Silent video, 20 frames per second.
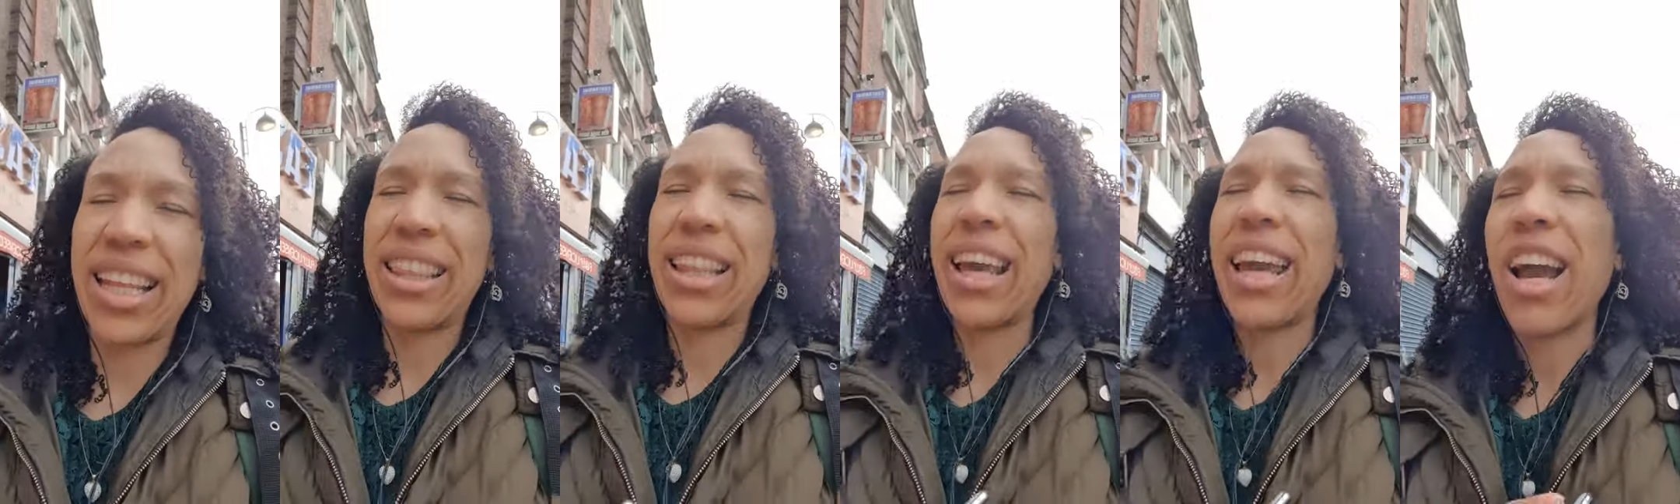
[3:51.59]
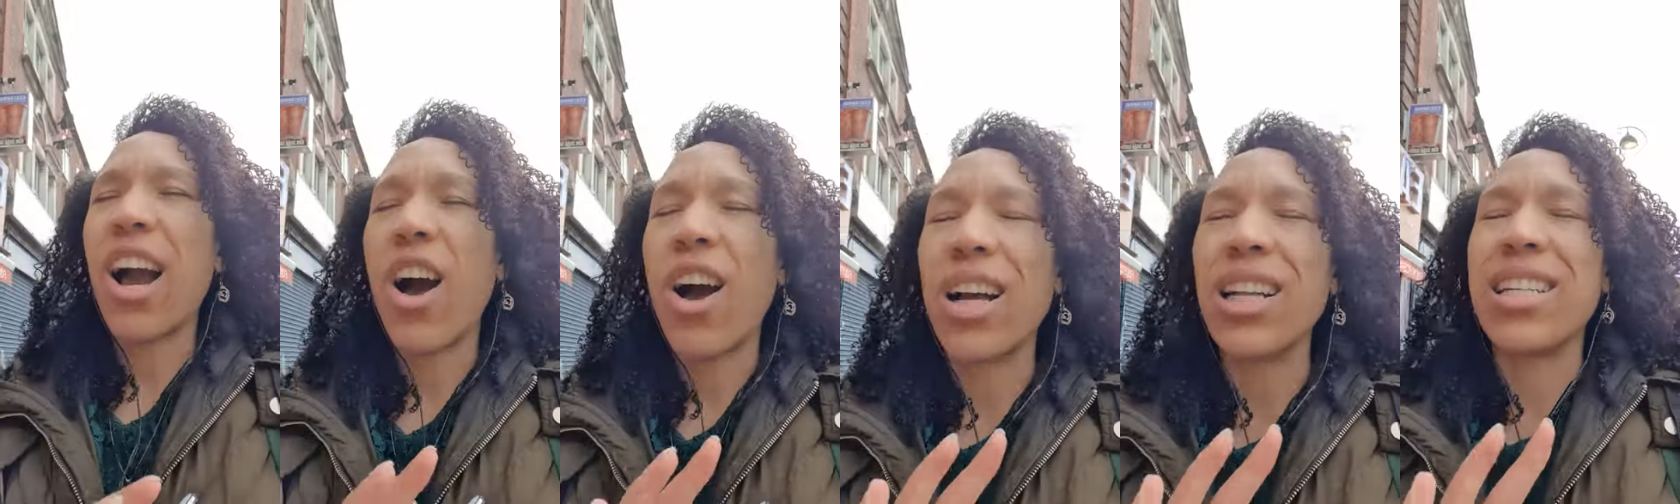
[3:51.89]
they
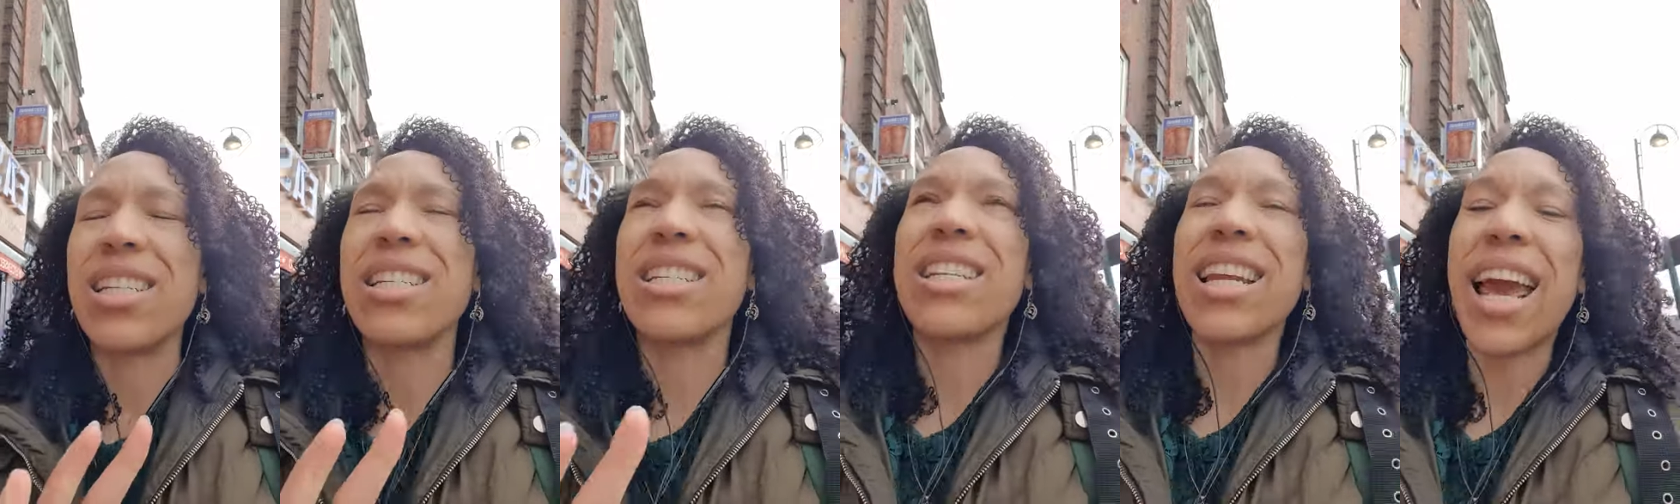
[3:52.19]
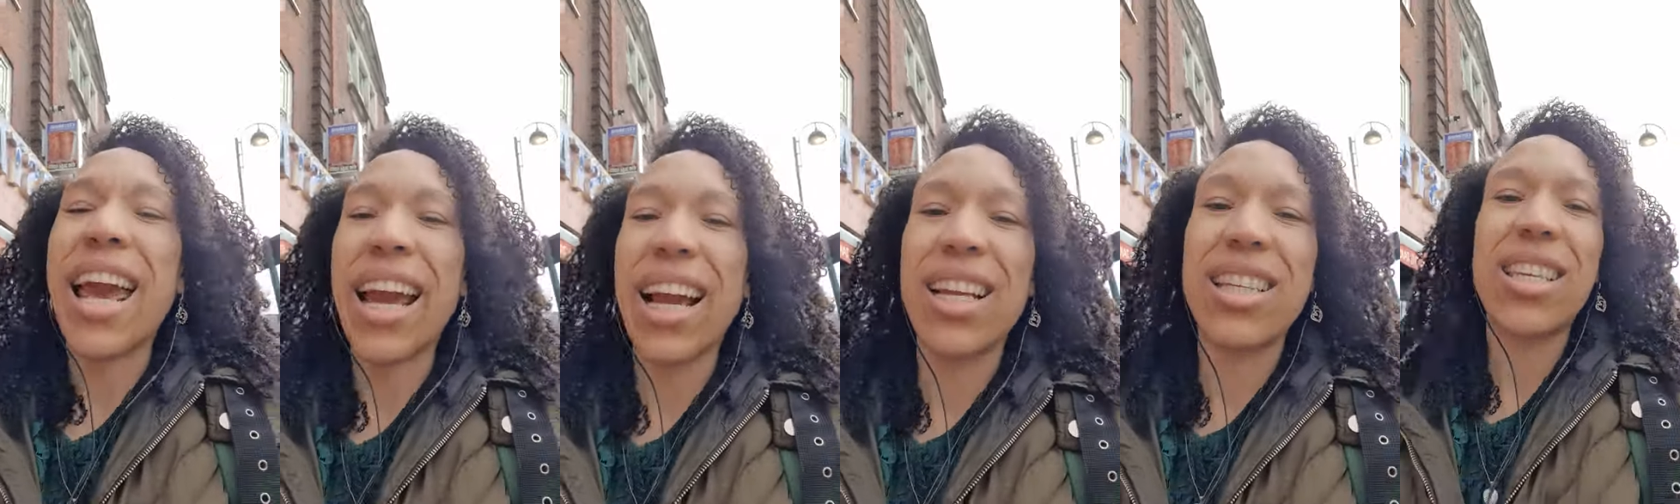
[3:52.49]
are
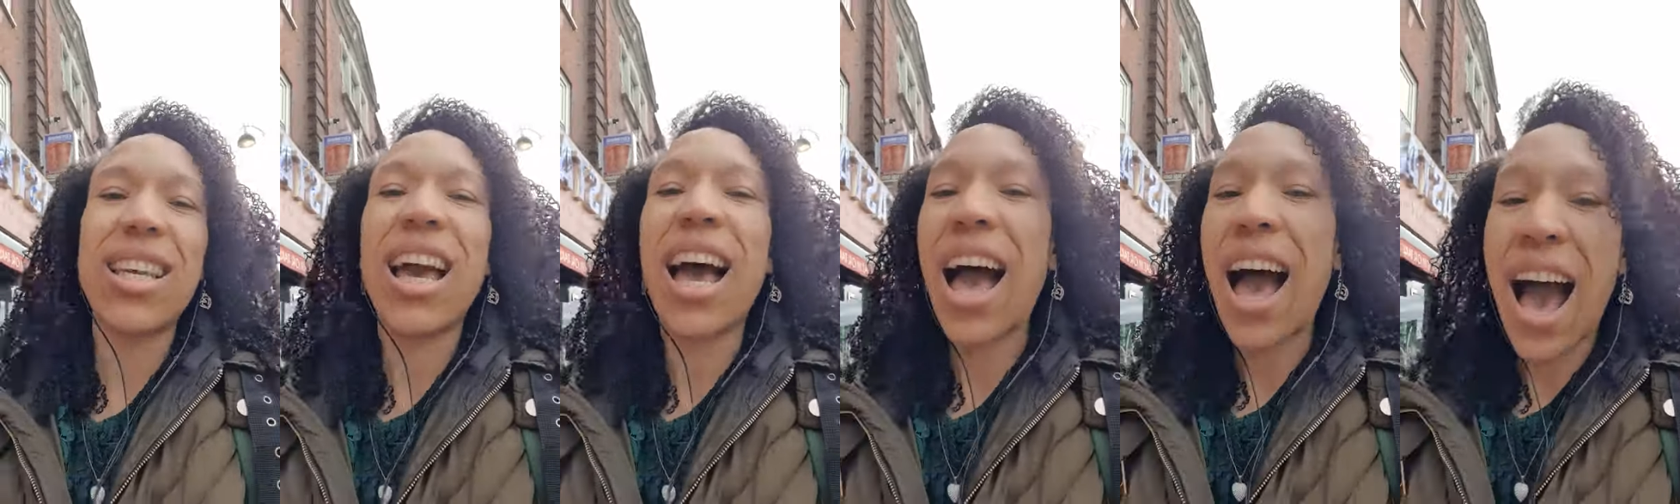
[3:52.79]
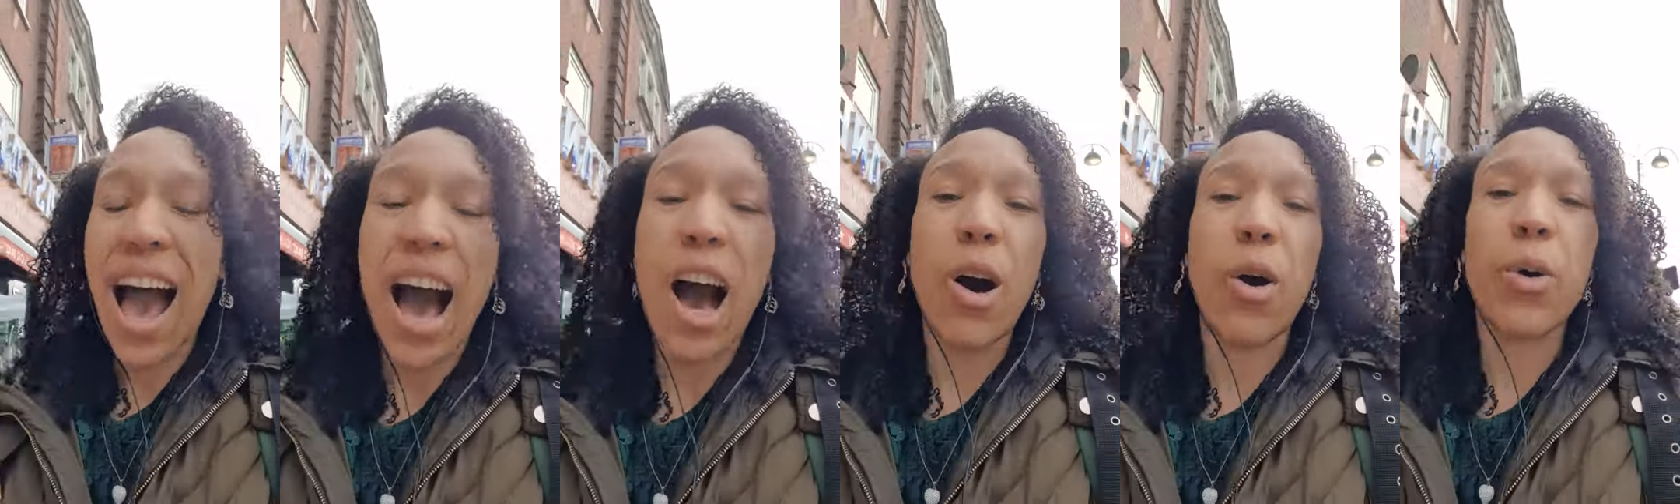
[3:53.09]
decked
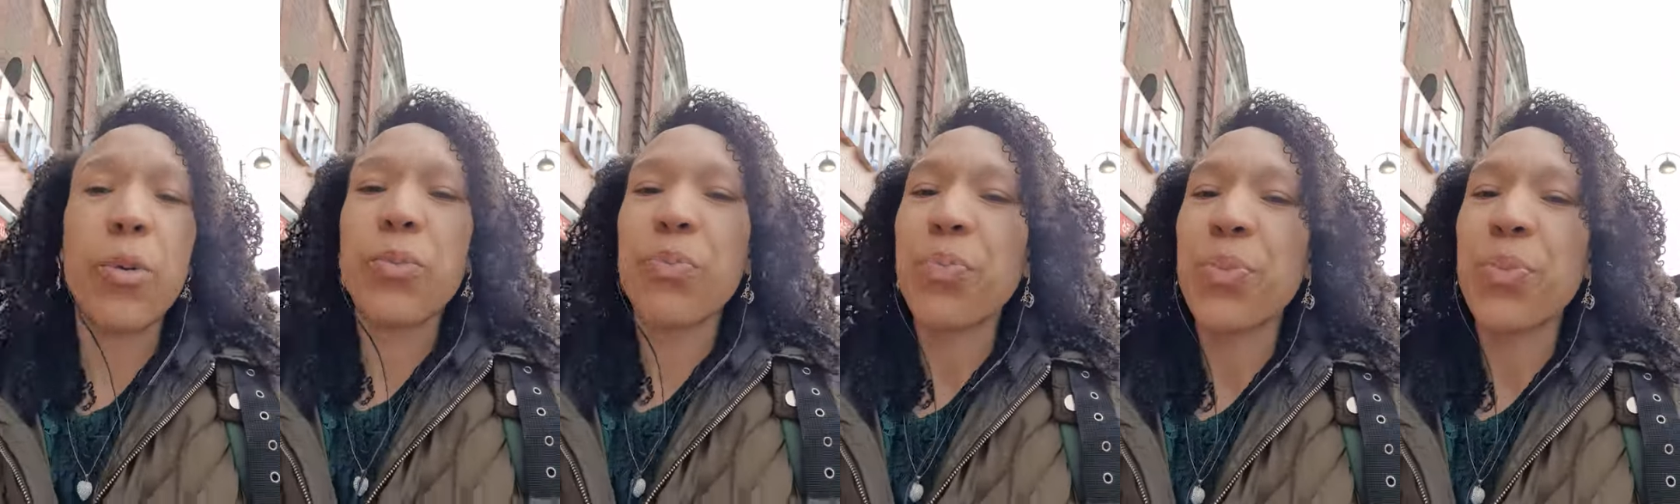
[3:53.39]
out